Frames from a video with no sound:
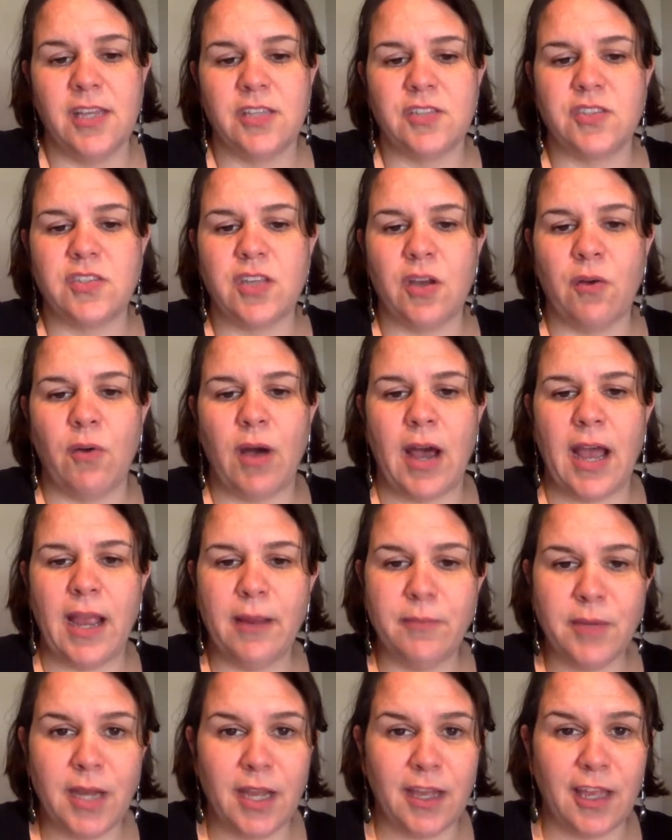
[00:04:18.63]
So
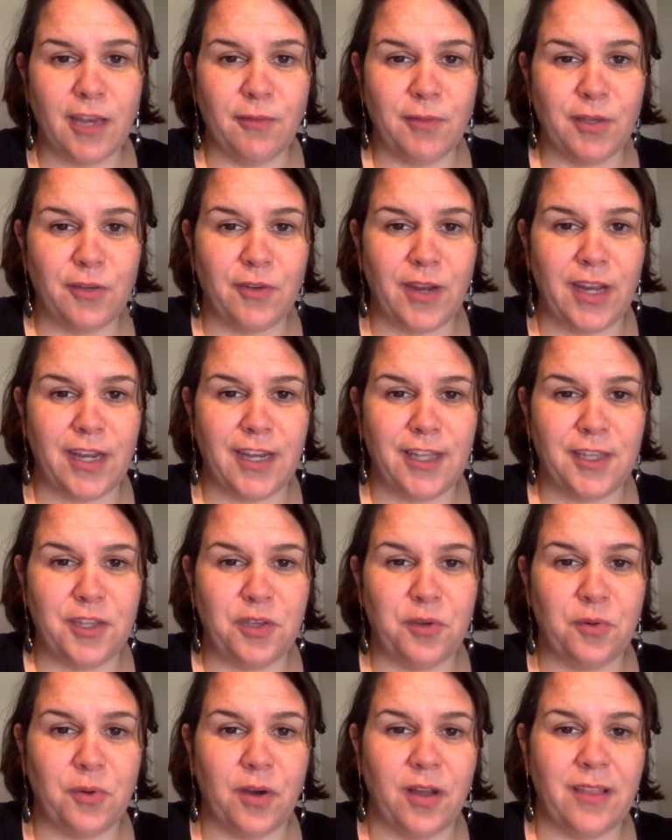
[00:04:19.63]
I'm not going to be grading
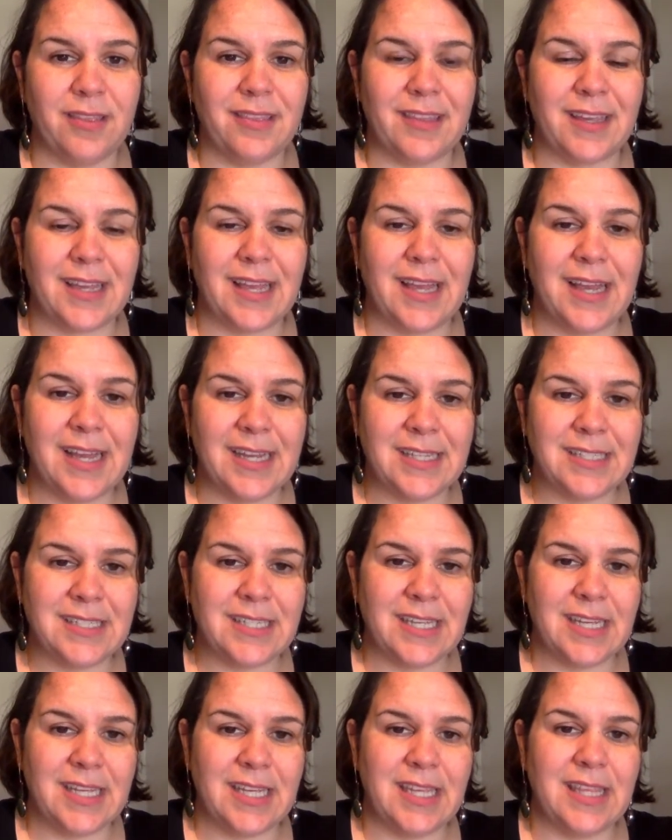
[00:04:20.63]
you on the
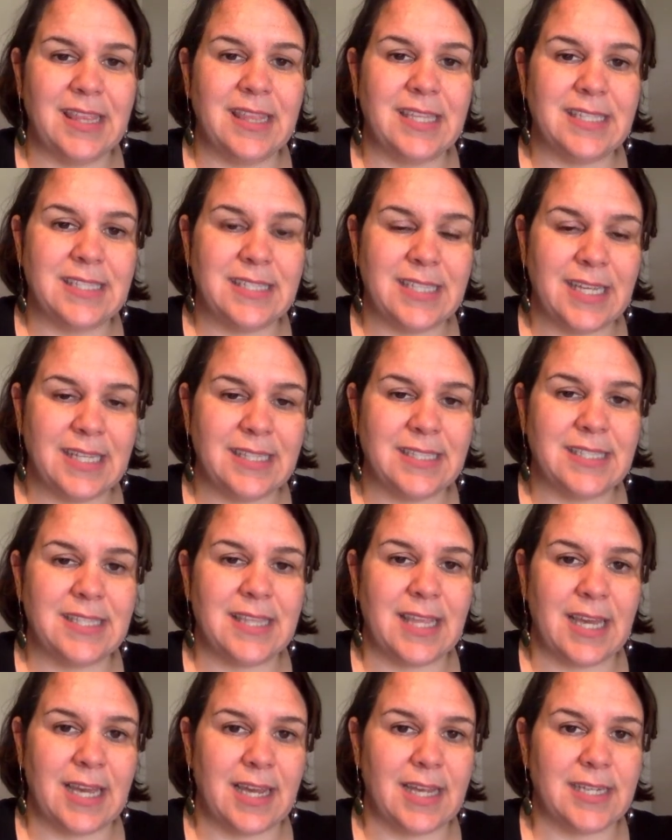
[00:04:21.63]
content in the sense
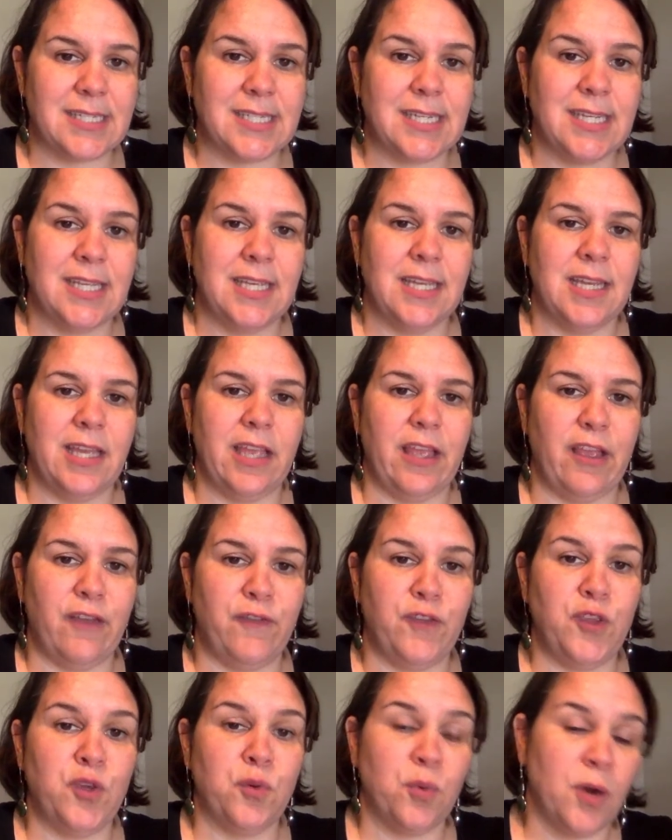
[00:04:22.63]
that
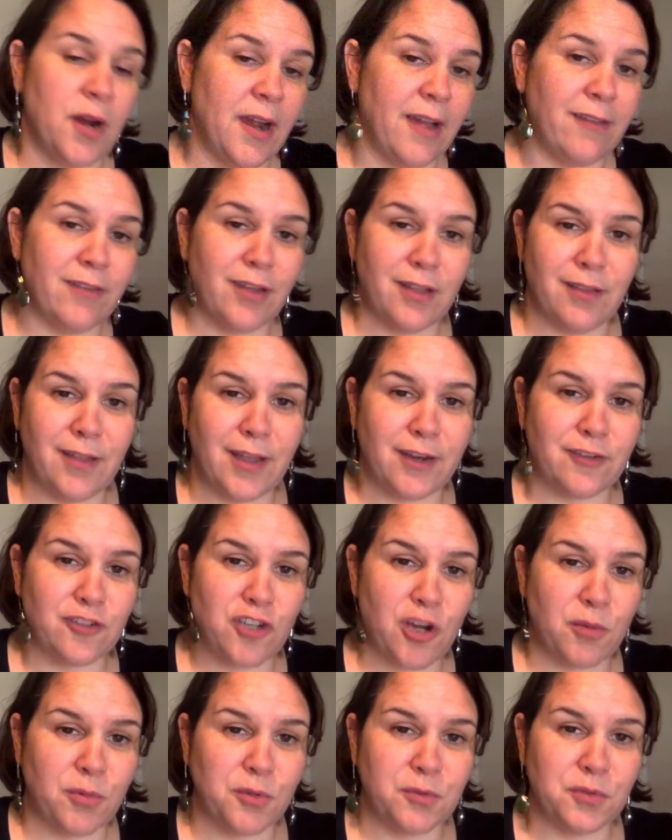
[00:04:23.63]
if you are having a lot of
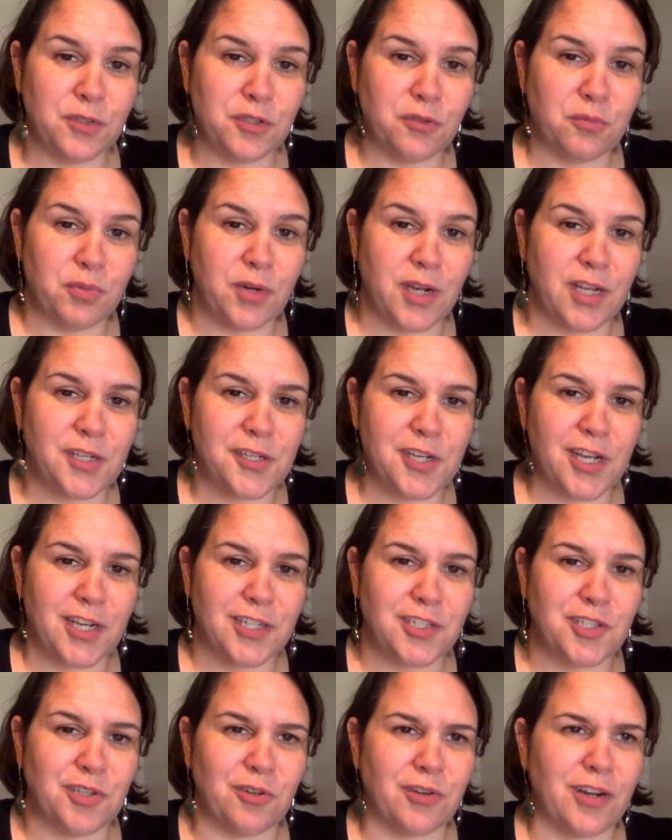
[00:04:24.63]
trouble with your
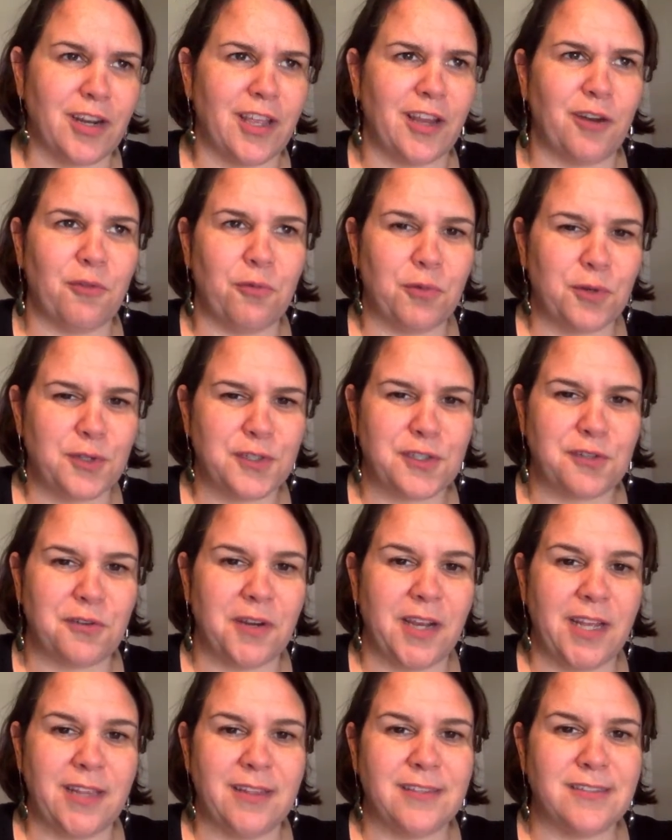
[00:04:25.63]
project, you're going to get a worse
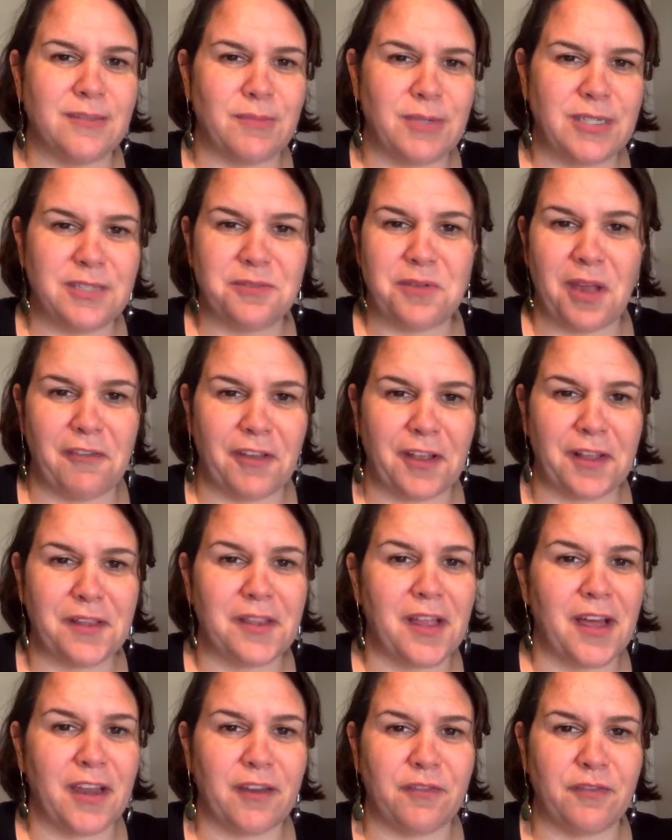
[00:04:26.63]
grade than somebody who's having
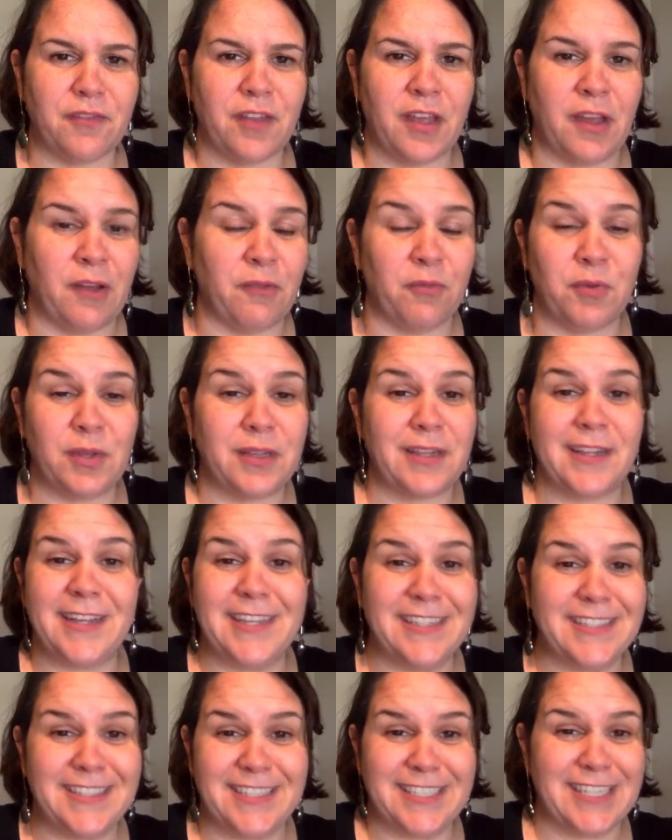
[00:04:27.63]
a really
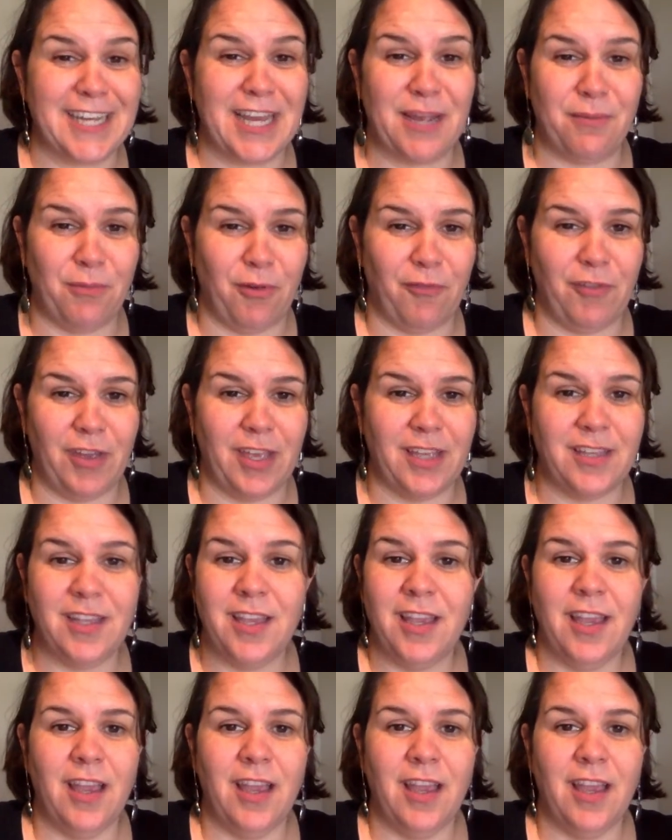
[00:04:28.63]
easy time of it.